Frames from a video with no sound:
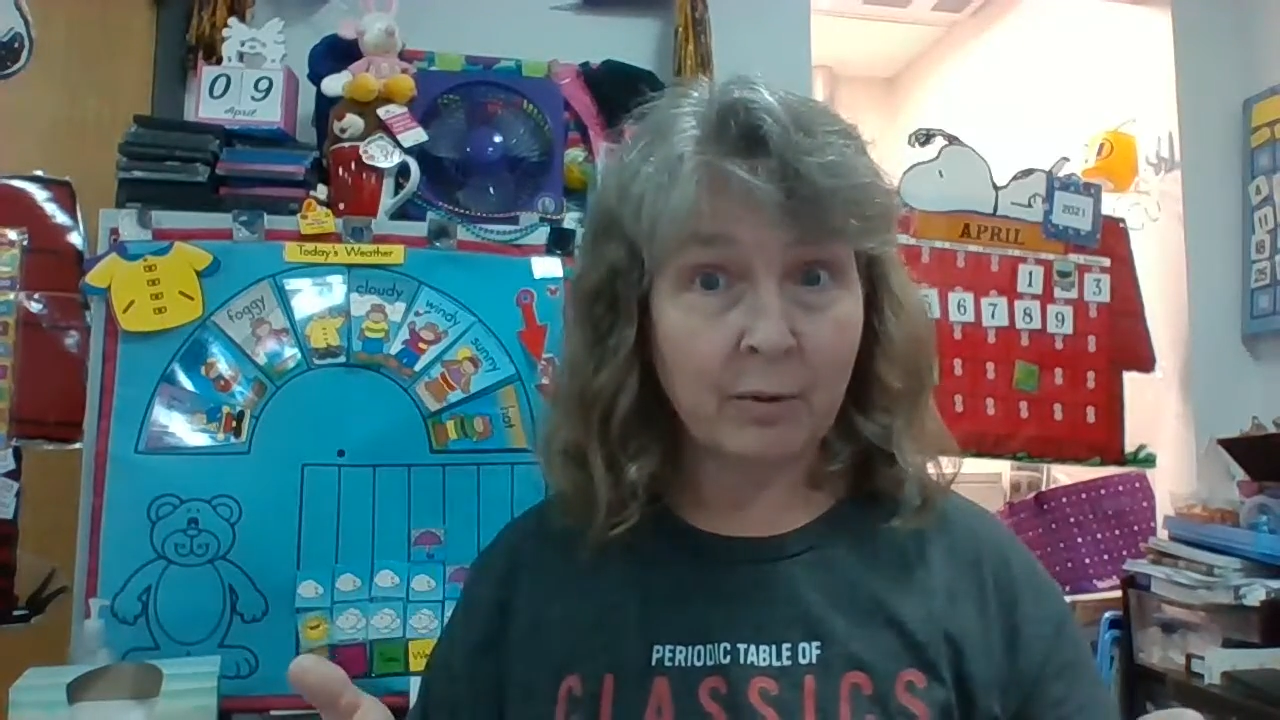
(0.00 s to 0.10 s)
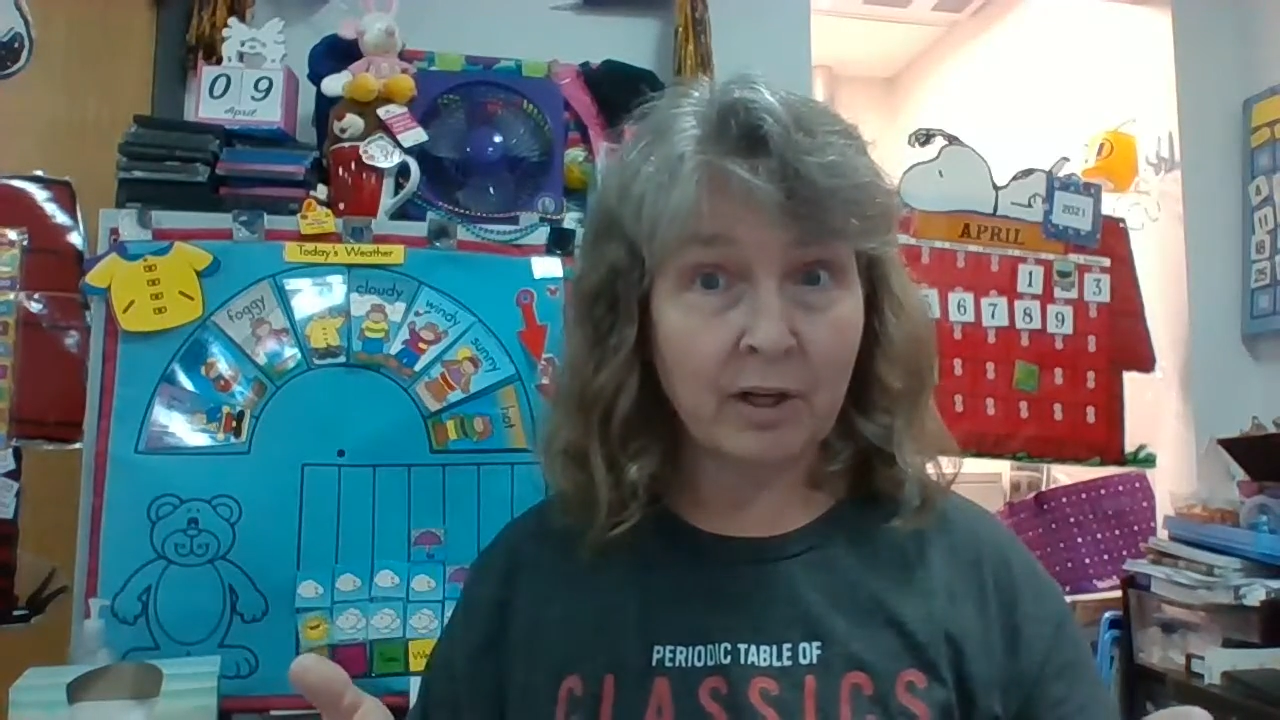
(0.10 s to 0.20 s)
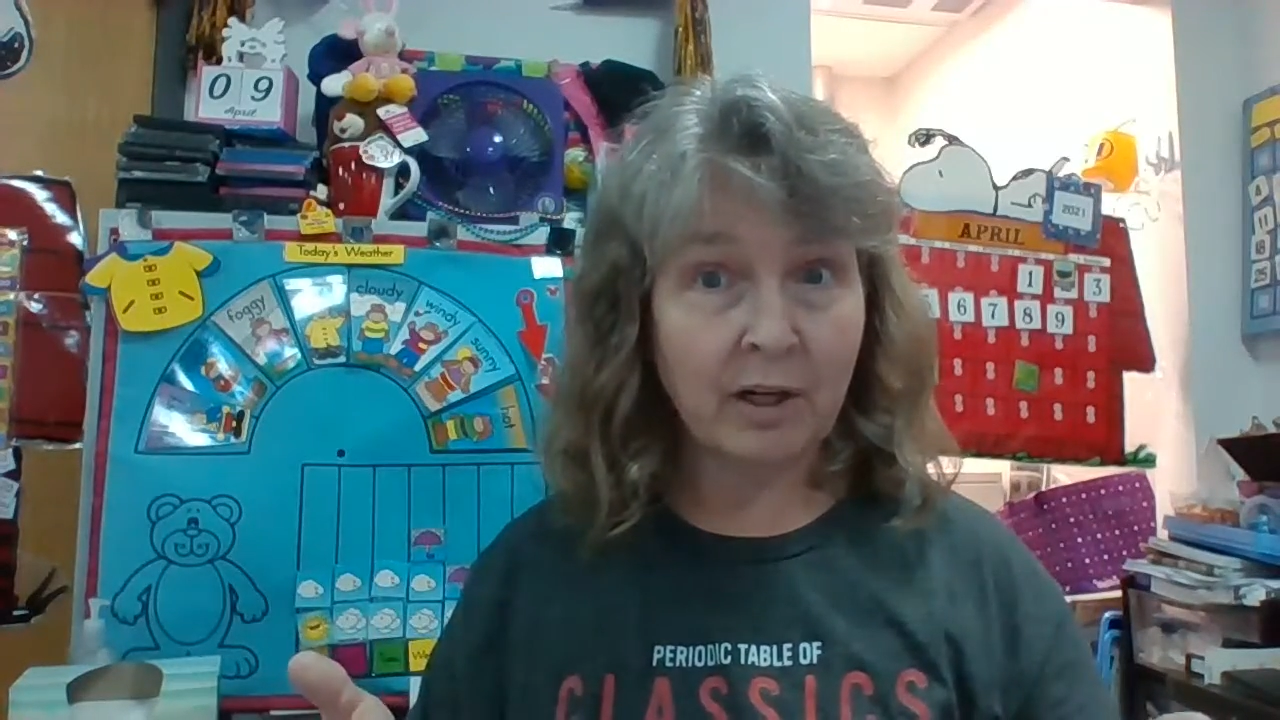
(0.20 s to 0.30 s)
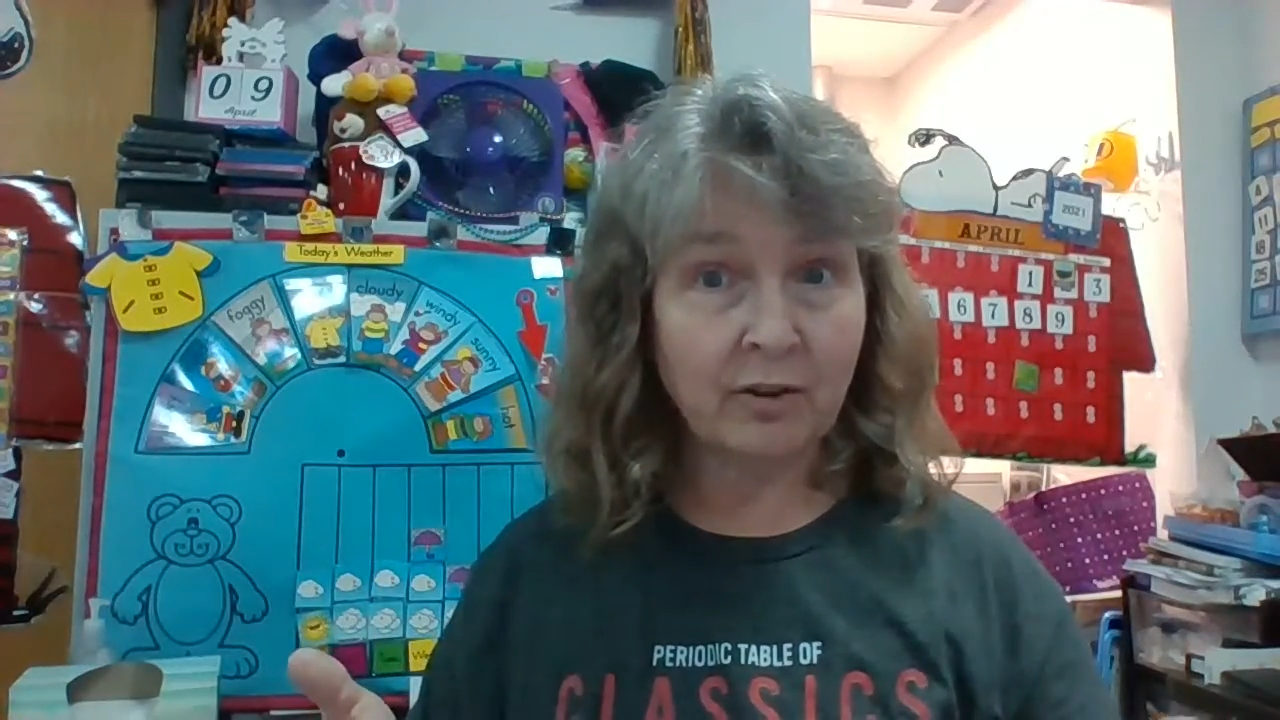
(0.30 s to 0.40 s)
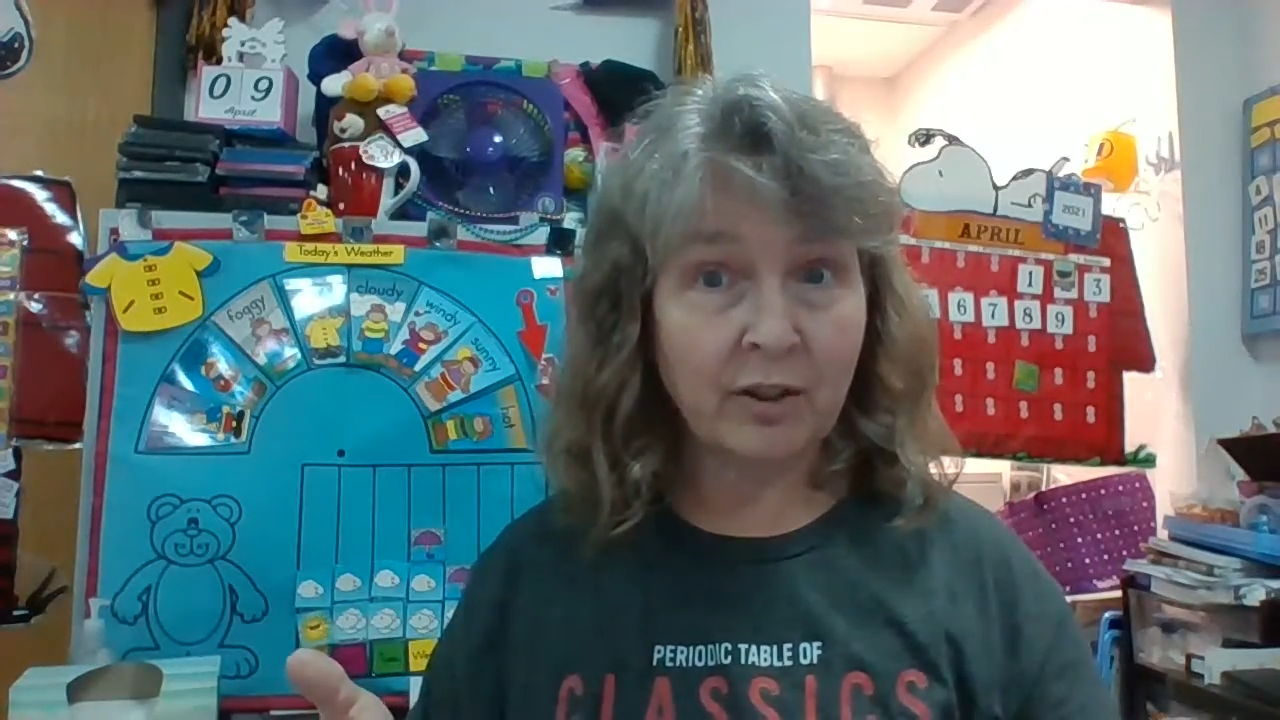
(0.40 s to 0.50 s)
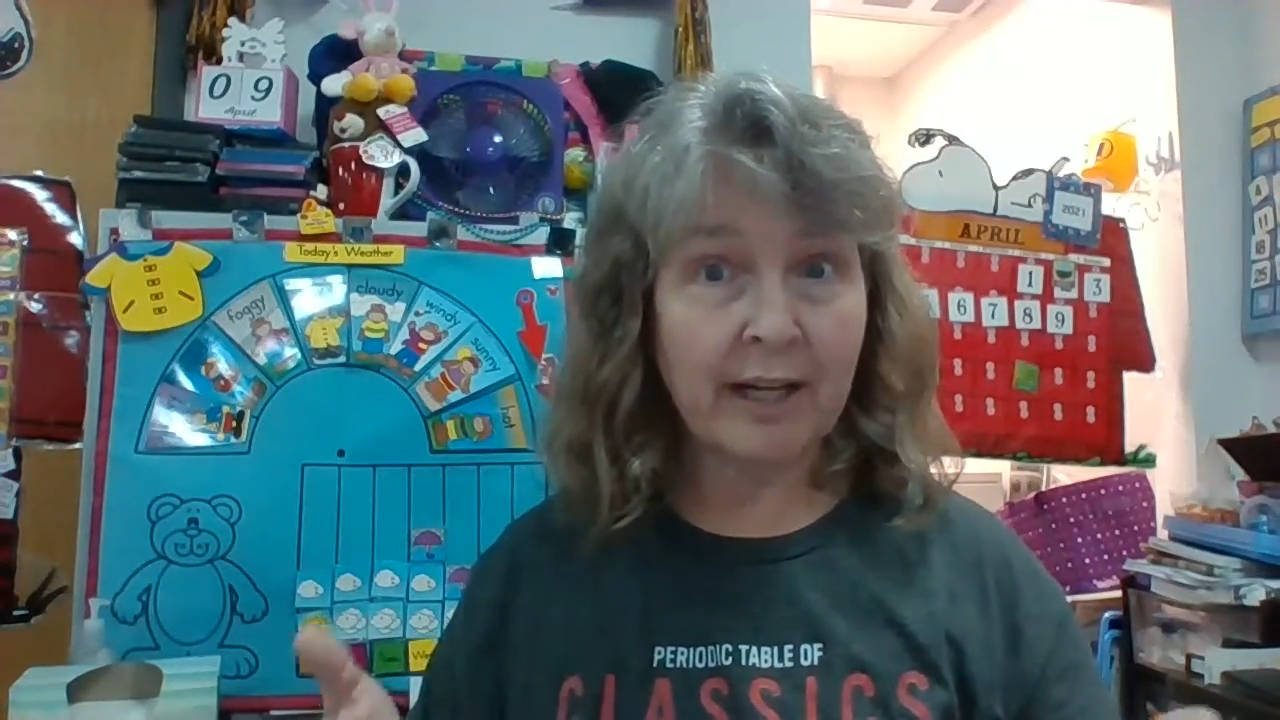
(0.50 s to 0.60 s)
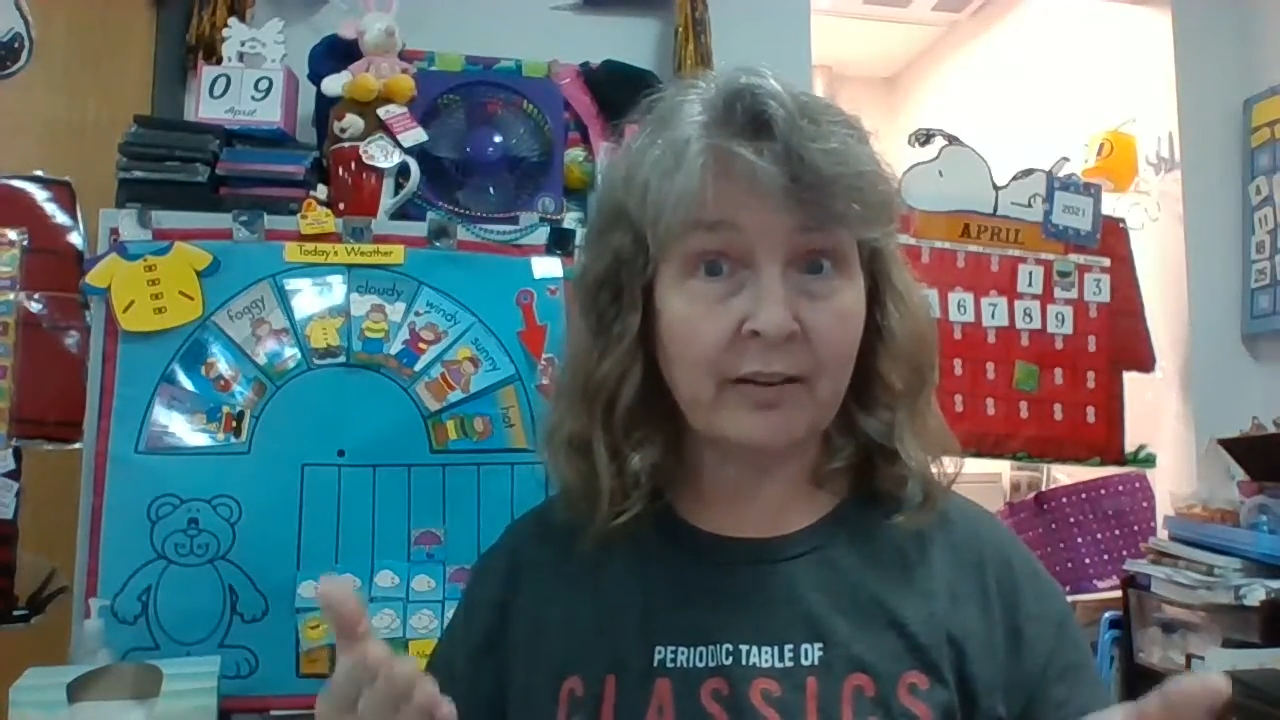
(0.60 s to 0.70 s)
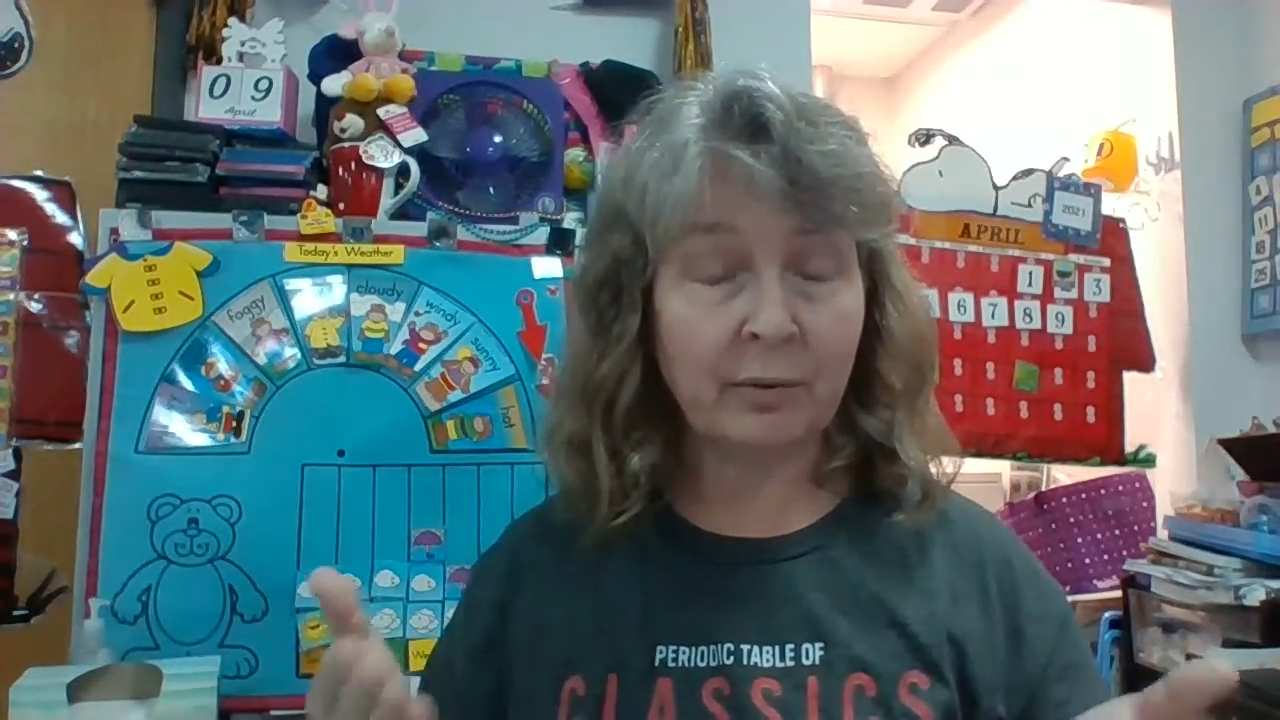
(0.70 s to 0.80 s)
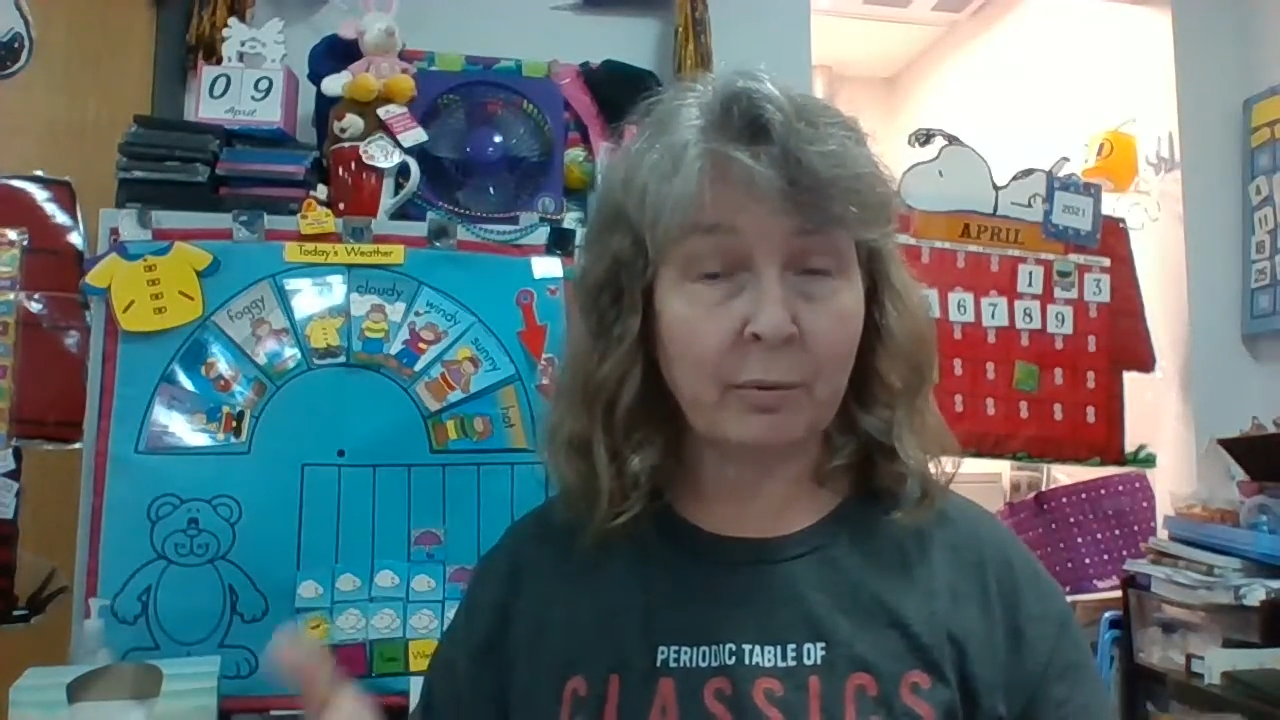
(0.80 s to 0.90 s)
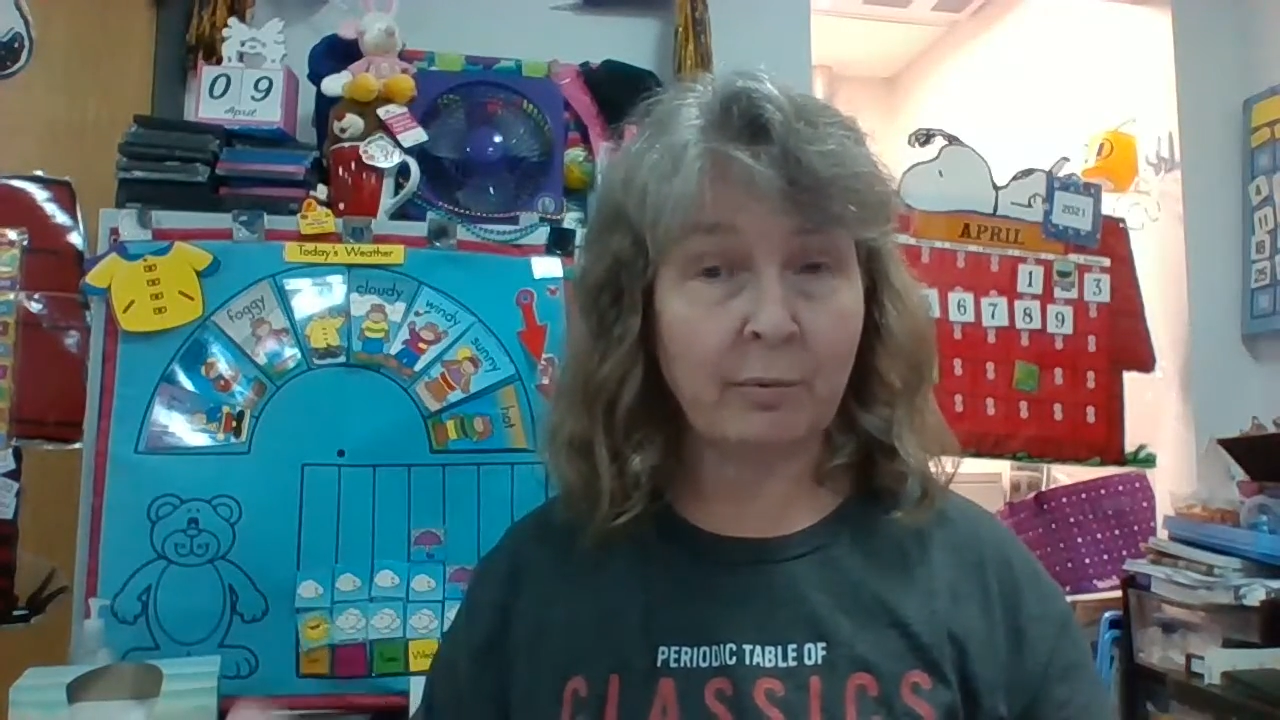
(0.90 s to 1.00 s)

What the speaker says: wear our jackets when